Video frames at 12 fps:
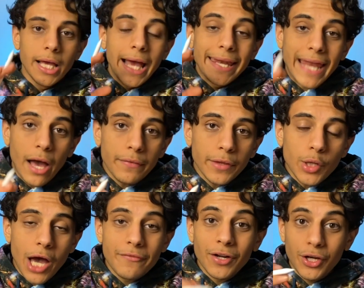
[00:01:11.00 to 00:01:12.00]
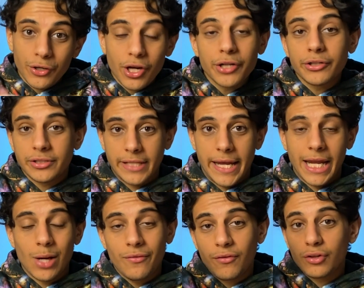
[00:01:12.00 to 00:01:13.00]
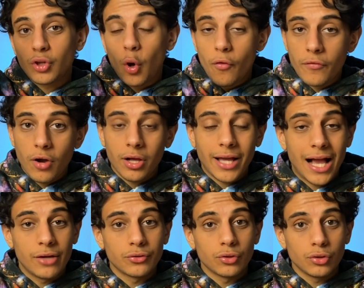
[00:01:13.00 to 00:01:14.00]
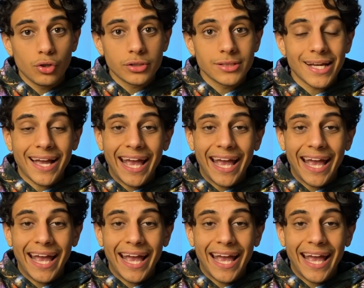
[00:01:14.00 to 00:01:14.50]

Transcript: Now that you have a good understanding of what the overall calendar looks like